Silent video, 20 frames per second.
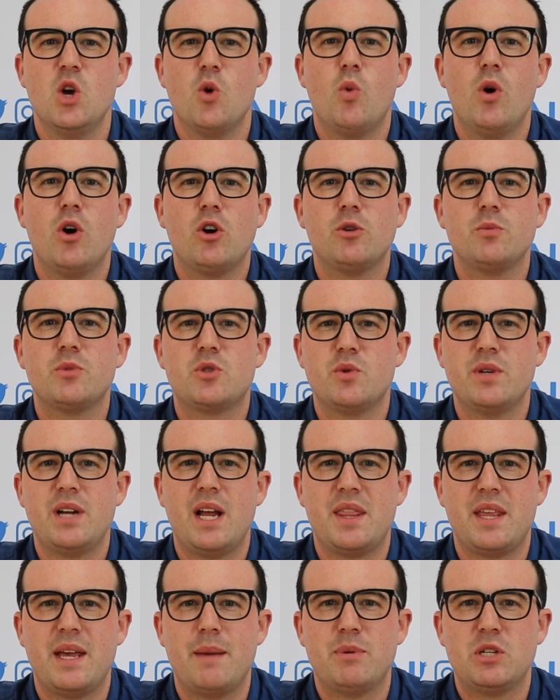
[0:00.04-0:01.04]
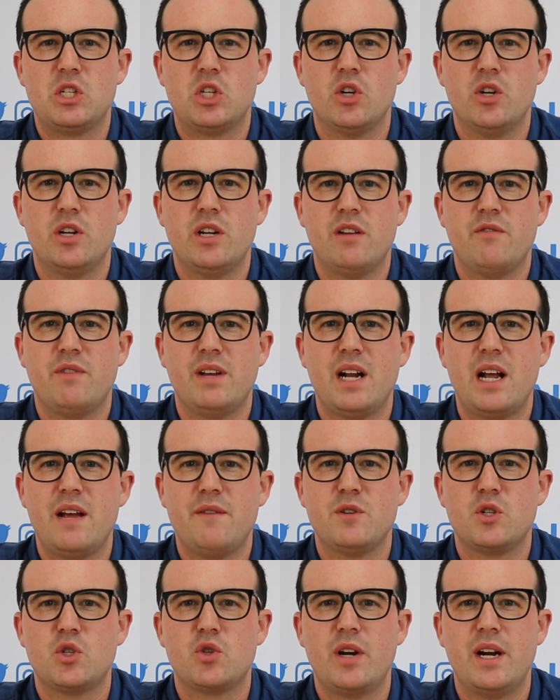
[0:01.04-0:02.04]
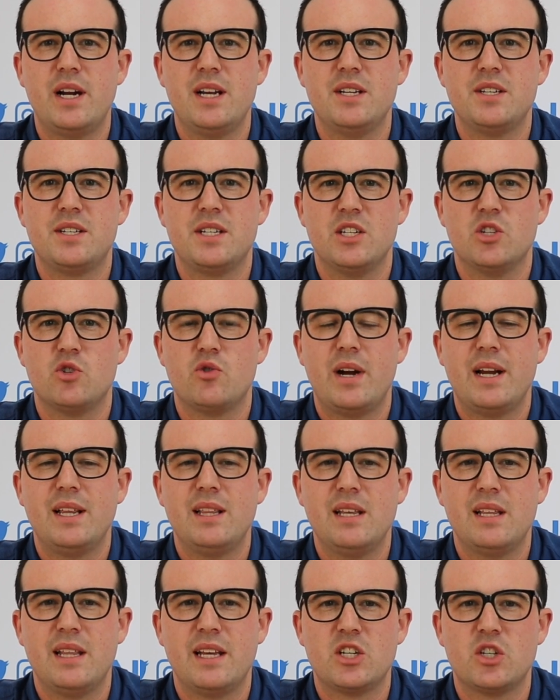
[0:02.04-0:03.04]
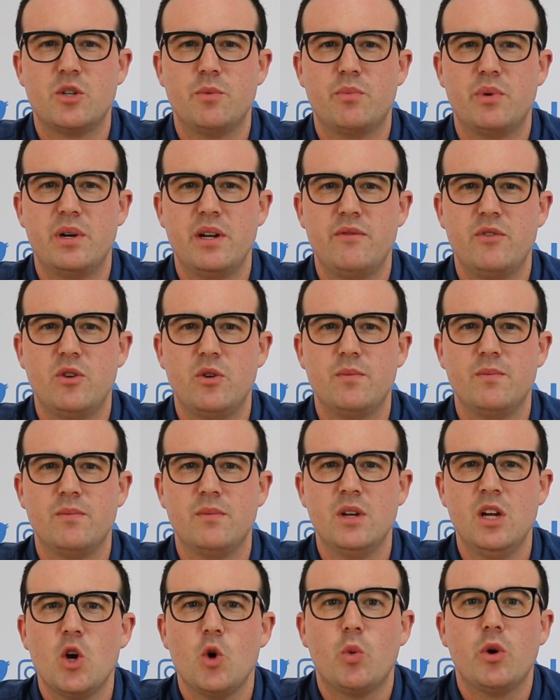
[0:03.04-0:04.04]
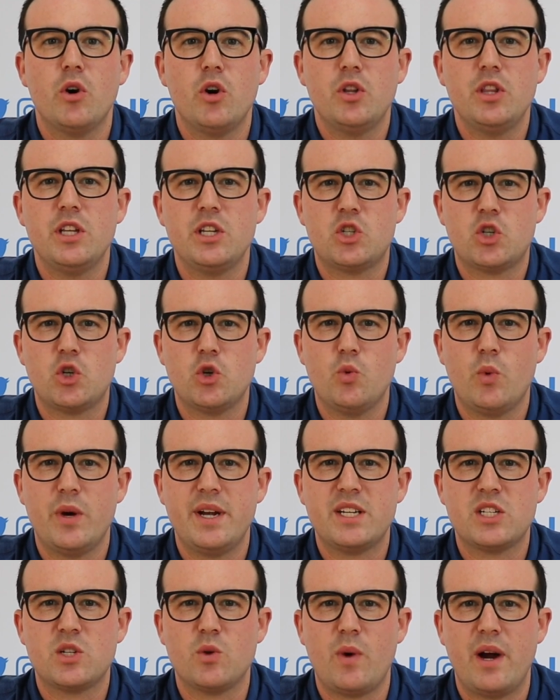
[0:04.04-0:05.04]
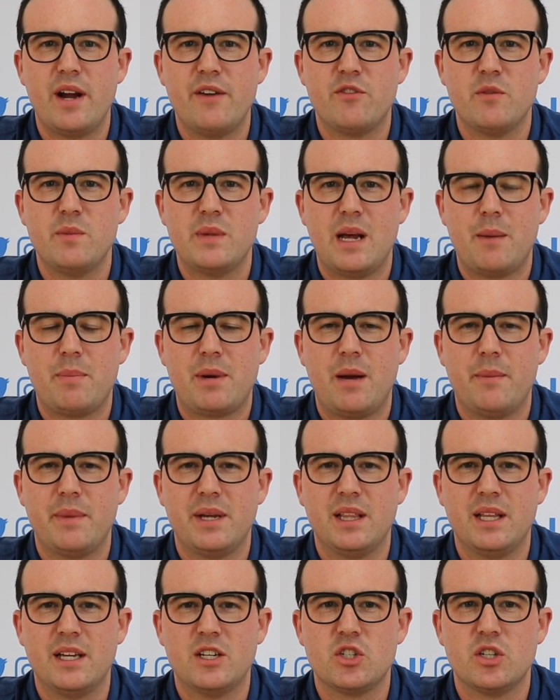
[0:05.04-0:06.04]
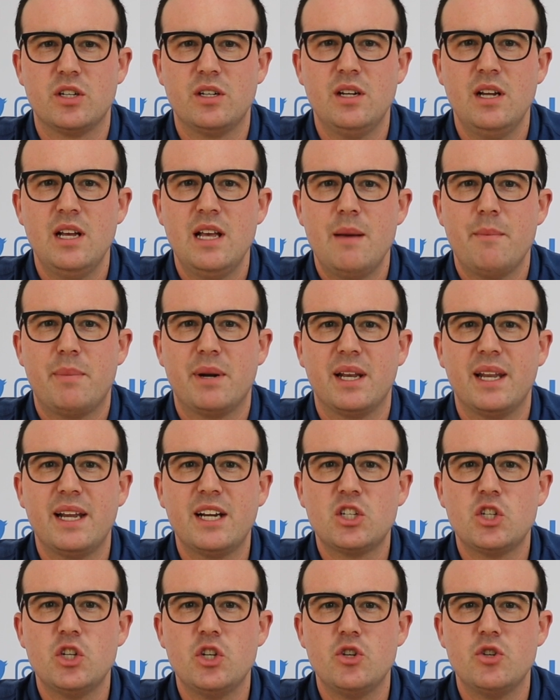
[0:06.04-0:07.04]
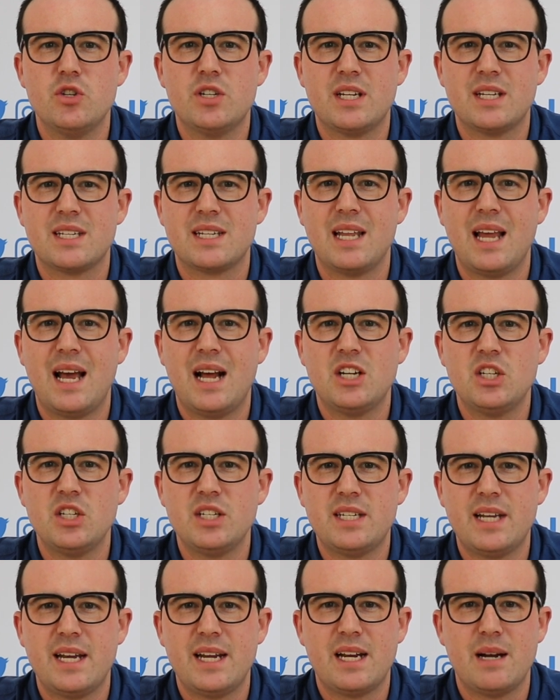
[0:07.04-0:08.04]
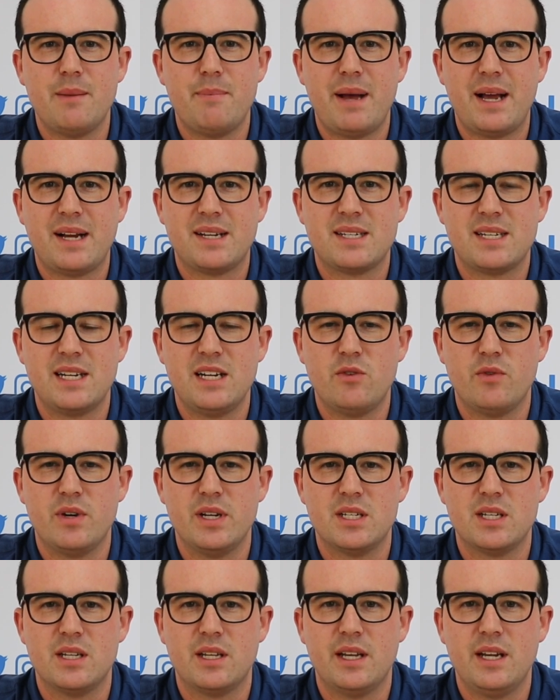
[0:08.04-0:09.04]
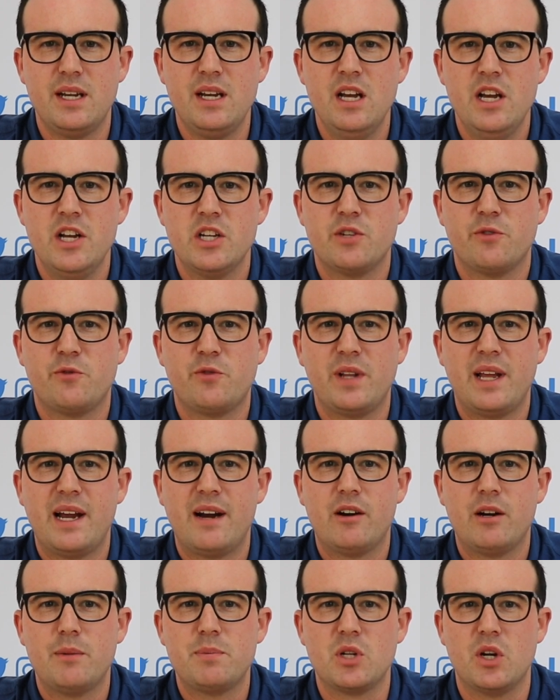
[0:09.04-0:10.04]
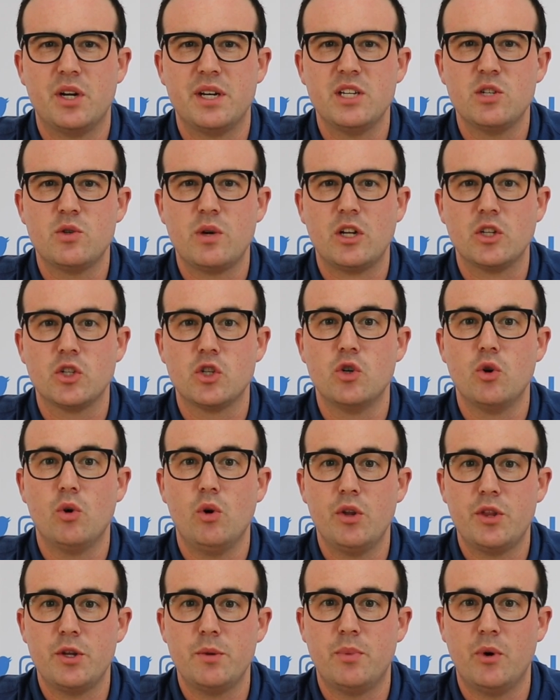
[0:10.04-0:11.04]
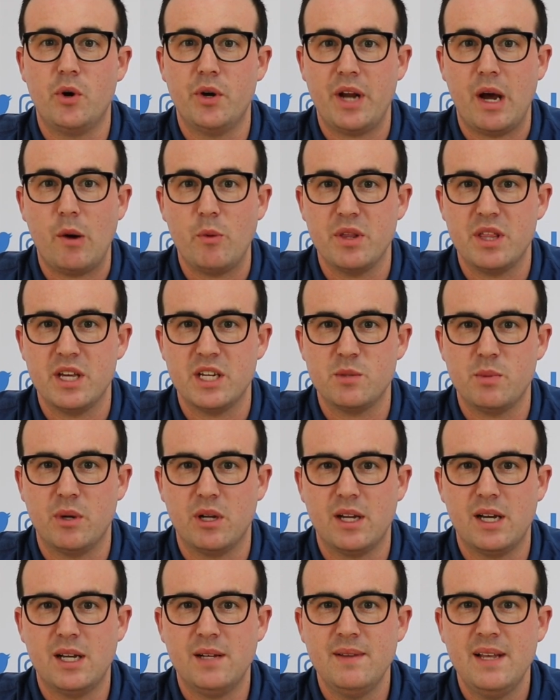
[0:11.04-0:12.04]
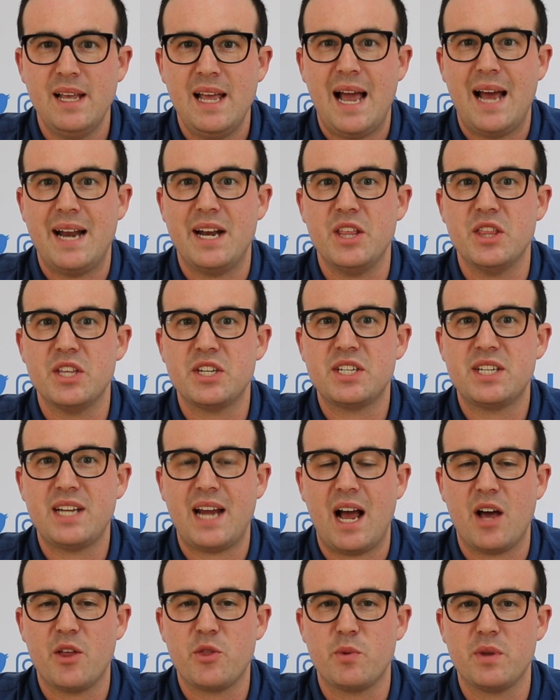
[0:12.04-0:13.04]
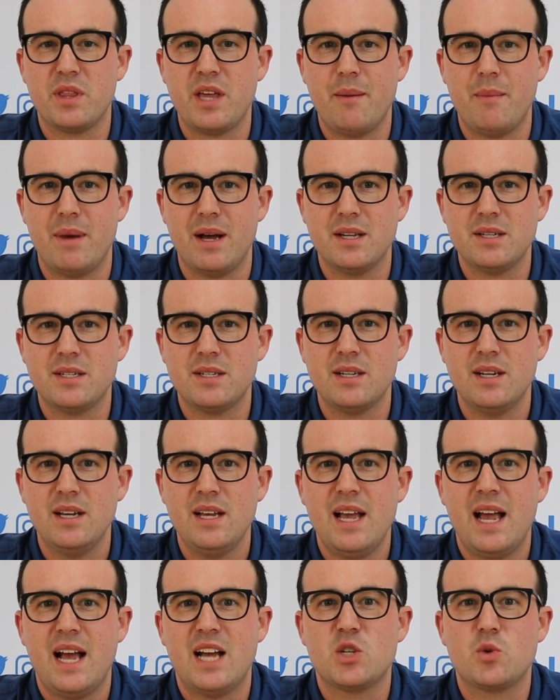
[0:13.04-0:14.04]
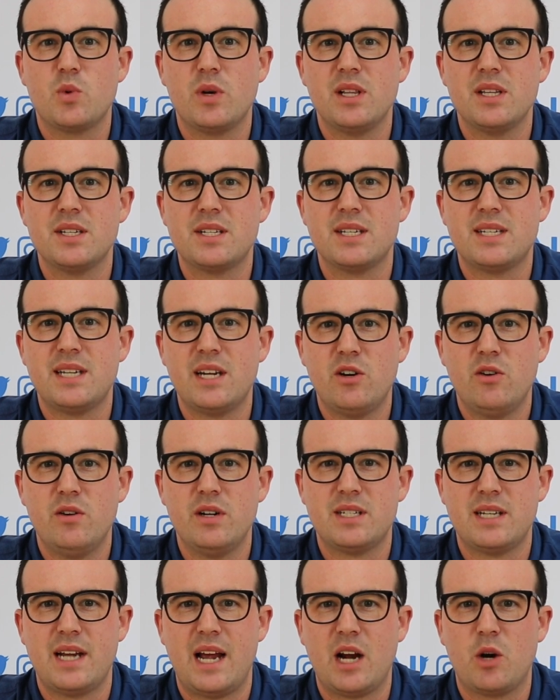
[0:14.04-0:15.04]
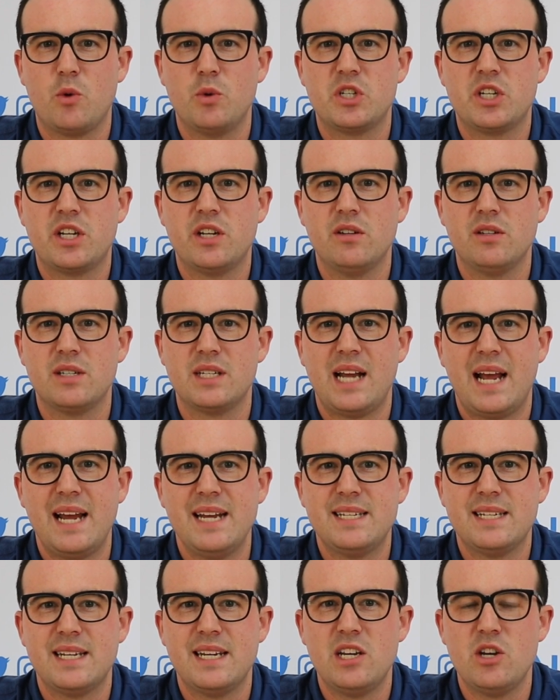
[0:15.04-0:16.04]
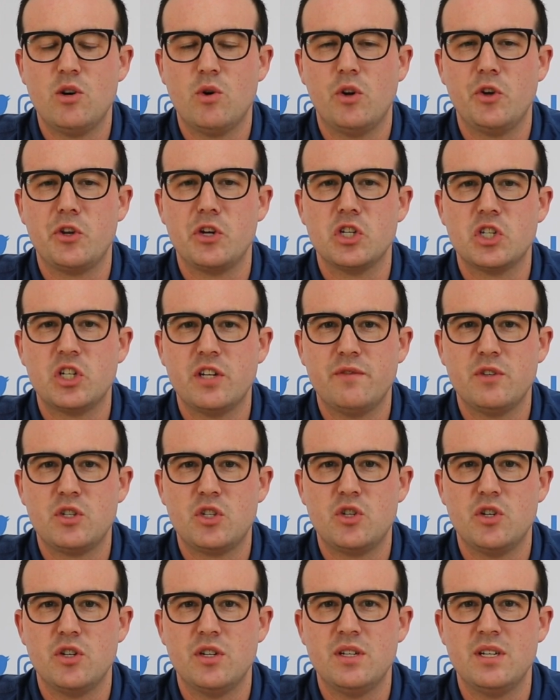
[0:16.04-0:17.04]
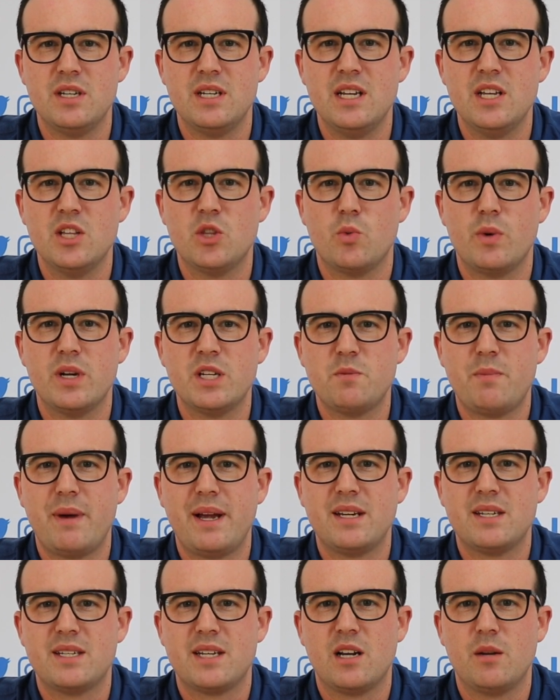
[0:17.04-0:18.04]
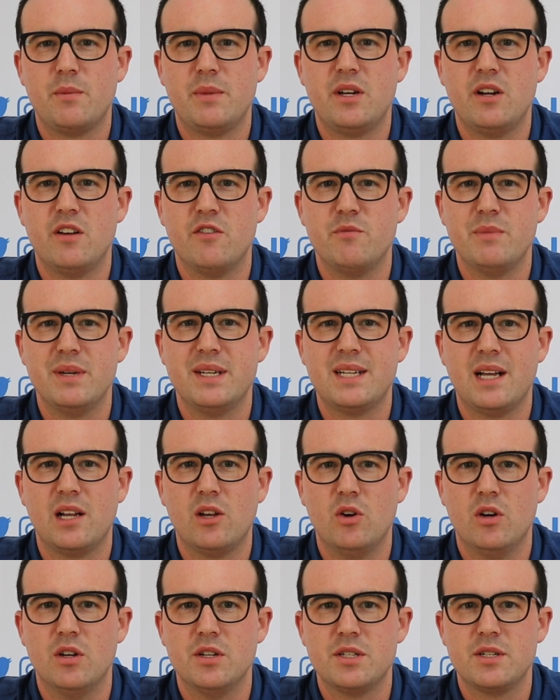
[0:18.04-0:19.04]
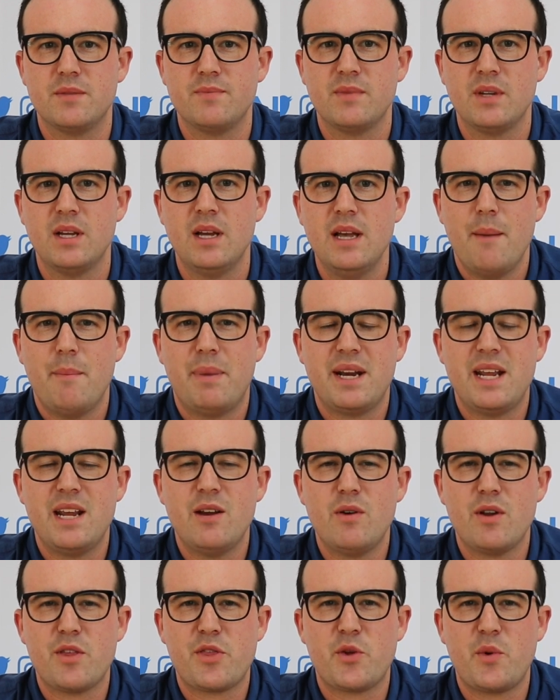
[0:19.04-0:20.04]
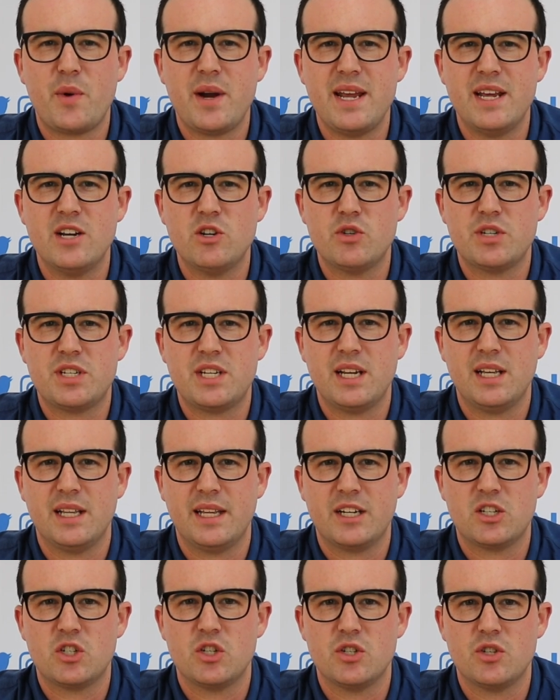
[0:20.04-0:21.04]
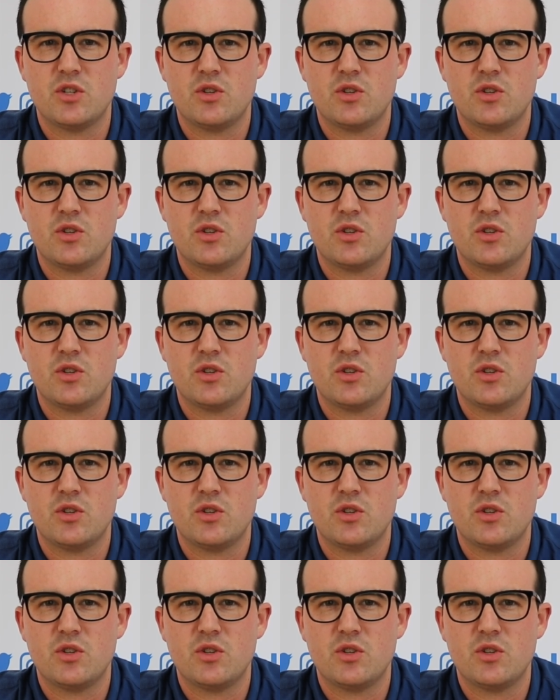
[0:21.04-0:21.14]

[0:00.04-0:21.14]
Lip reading: Welcome to another episode of NIF Australia's Israeli election preview. We're only 2 weeks away from the upcoming election, but election news has largely taken a back seat recently to flare-ups on Israel's northern border with Hezbollah and in the south with Hamas, as well as a terror attack which killed an 18-year-old yeshiva student near the West Bank settlement of Migdal Oz. But here are three interesting election